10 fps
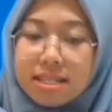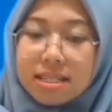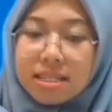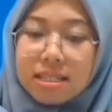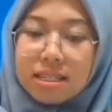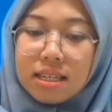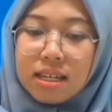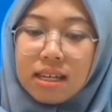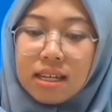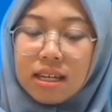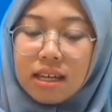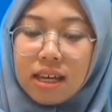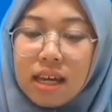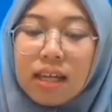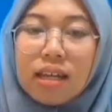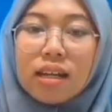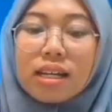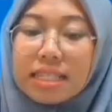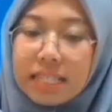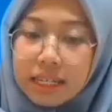once,
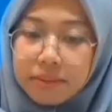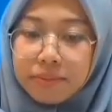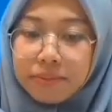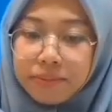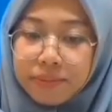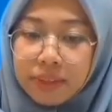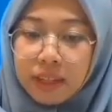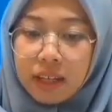and same.